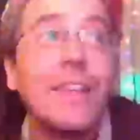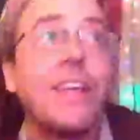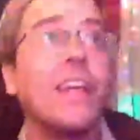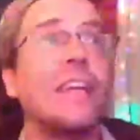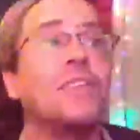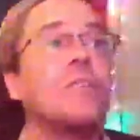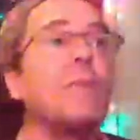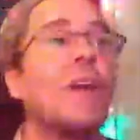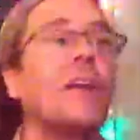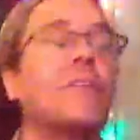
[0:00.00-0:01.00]
And I do
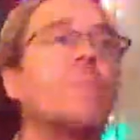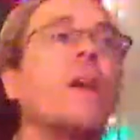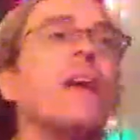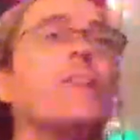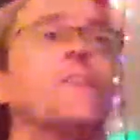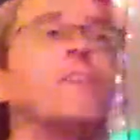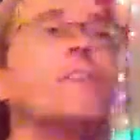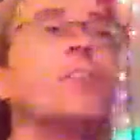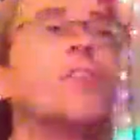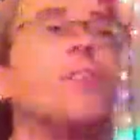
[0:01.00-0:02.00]
my
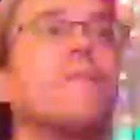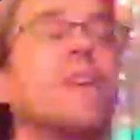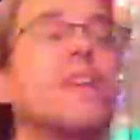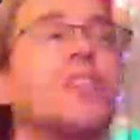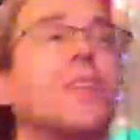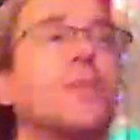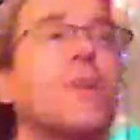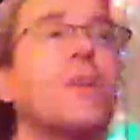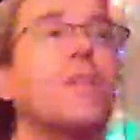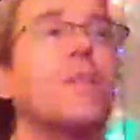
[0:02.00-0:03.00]
signature finishing
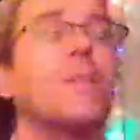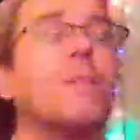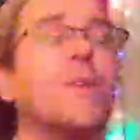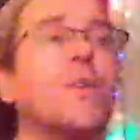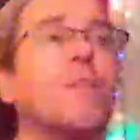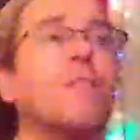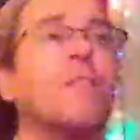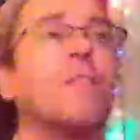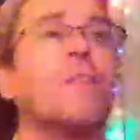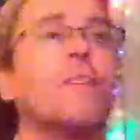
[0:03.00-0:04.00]
move,
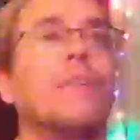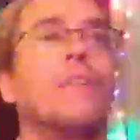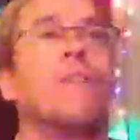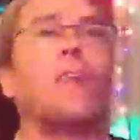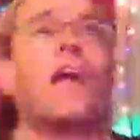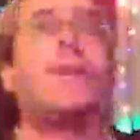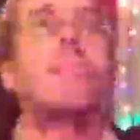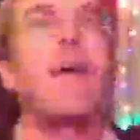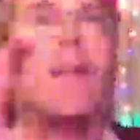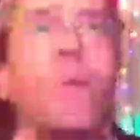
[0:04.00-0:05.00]
the flying
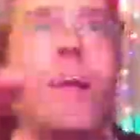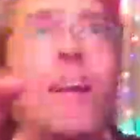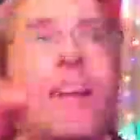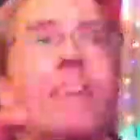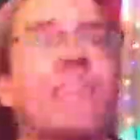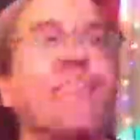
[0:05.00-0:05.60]
back rake.